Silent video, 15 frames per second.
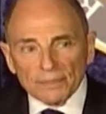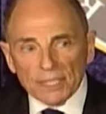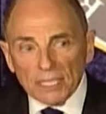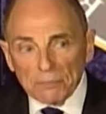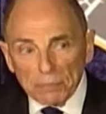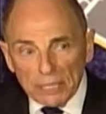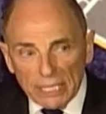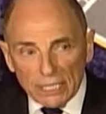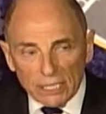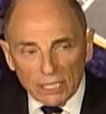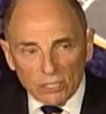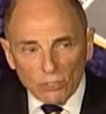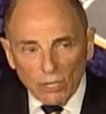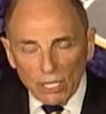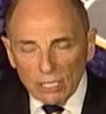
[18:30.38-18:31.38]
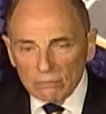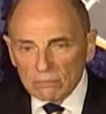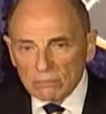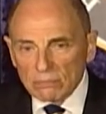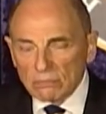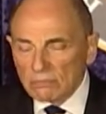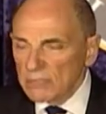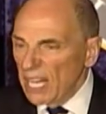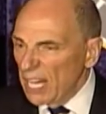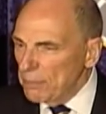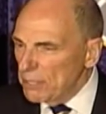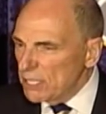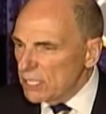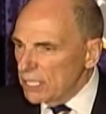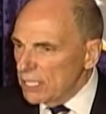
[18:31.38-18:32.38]
Completely ignored it.
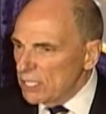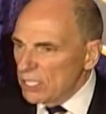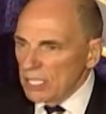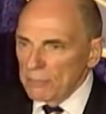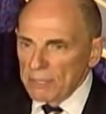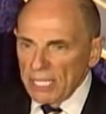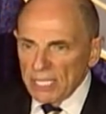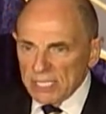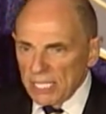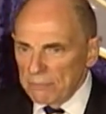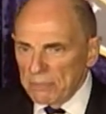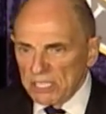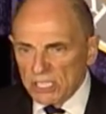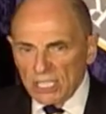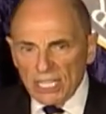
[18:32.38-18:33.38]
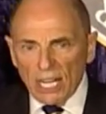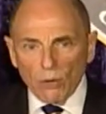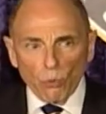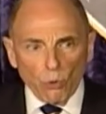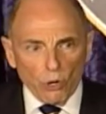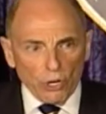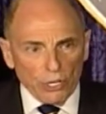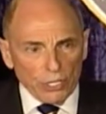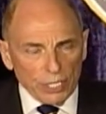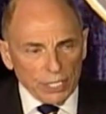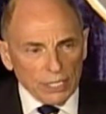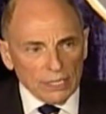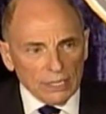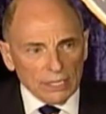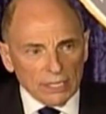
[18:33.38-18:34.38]
ABC, CBS, NBC, not a word.
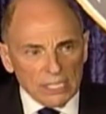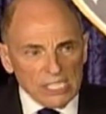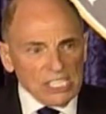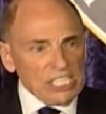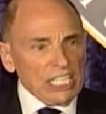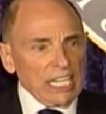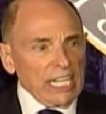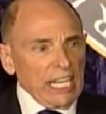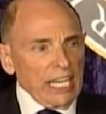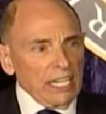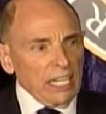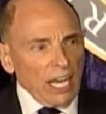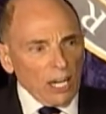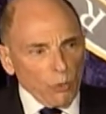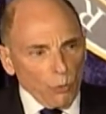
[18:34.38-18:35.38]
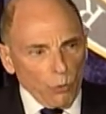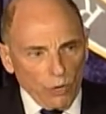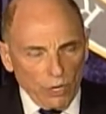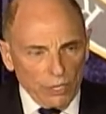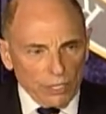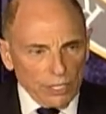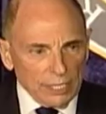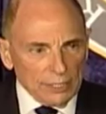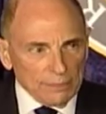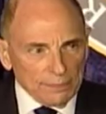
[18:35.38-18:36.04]
CNN, not a word.